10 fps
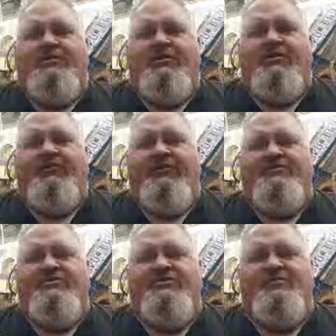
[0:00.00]
You know, if I
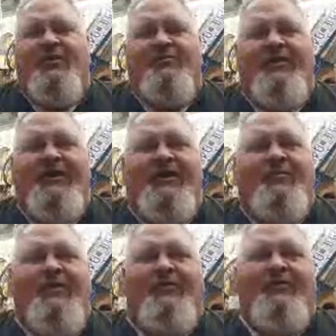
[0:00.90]
was a smart man, I
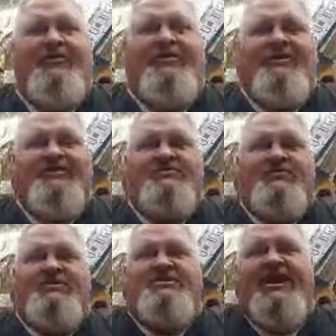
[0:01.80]
probably would have done this with a
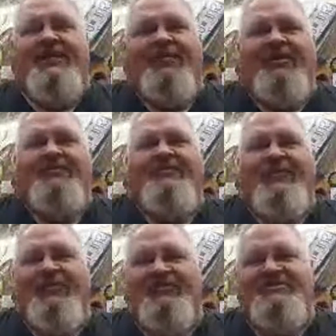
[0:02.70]
tablet. I'd be
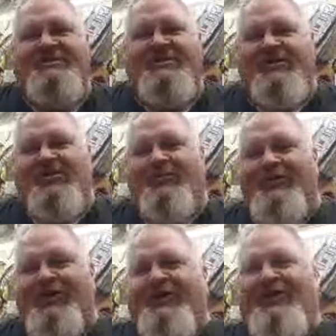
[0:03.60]
able to see it a little better.